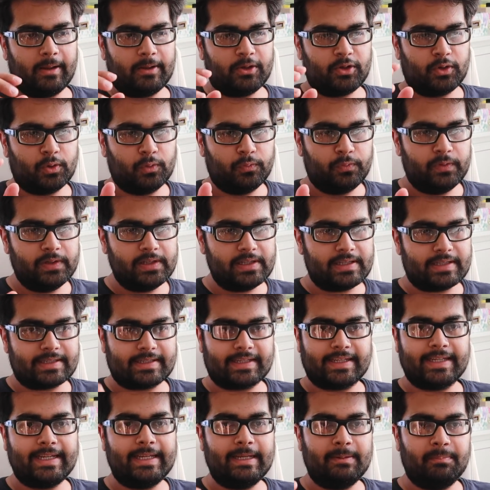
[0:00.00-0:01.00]
you will
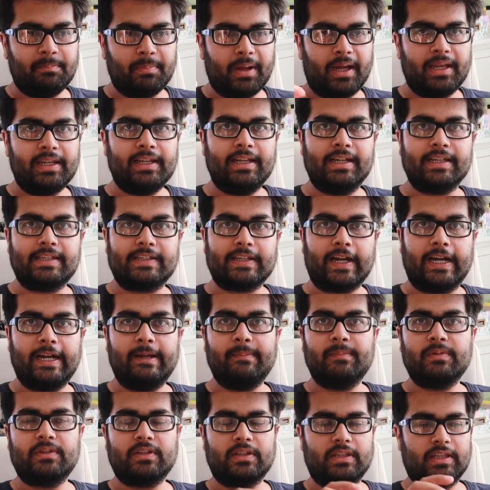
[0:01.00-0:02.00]
see many a
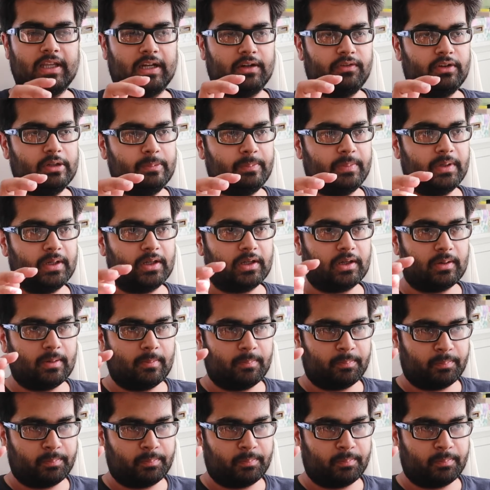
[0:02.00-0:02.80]
times there will be